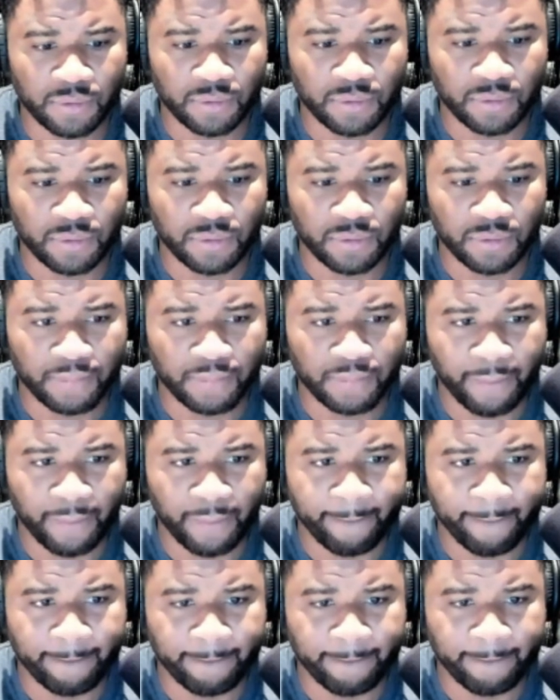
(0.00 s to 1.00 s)

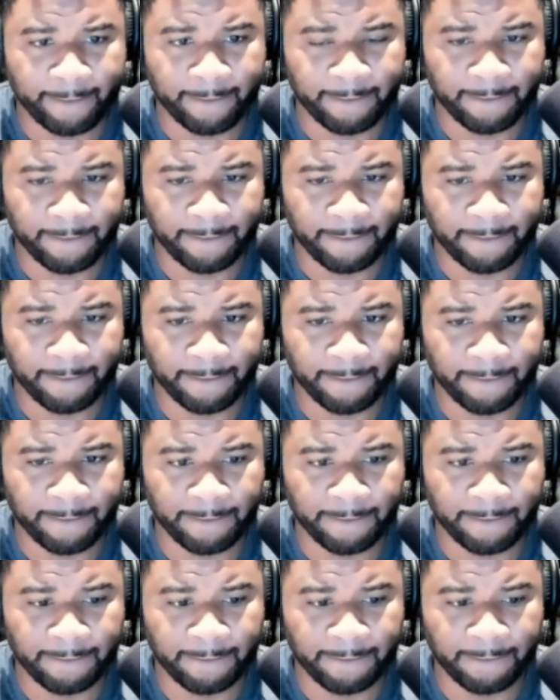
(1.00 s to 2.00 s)

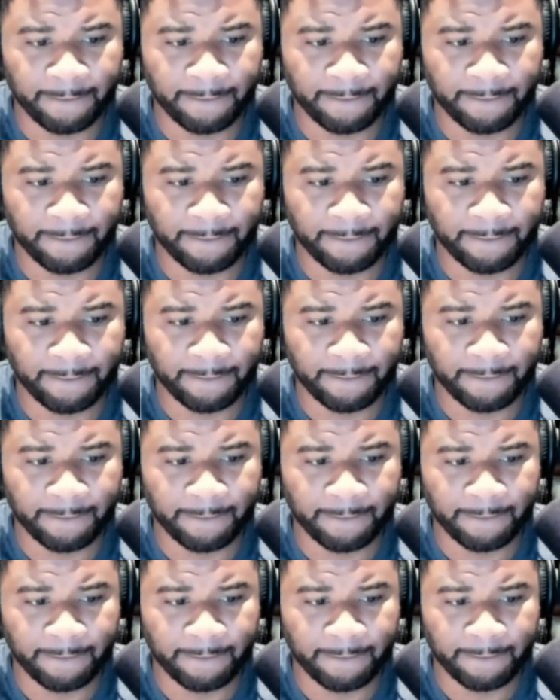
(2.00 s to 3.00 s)

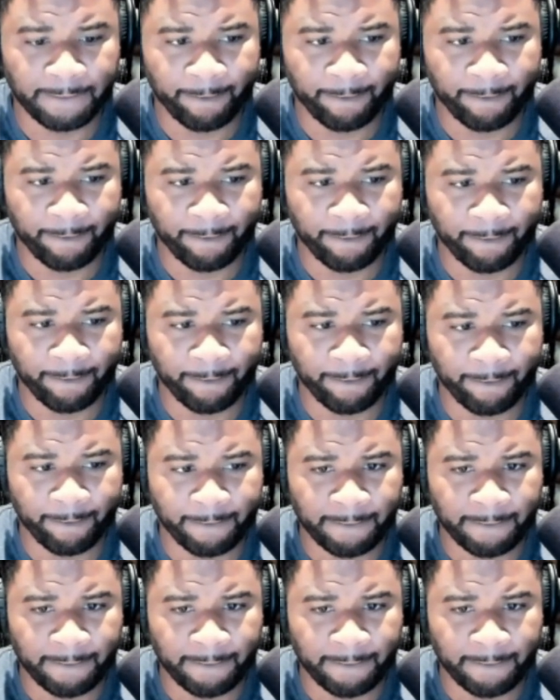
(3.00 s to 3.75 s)
[no speech]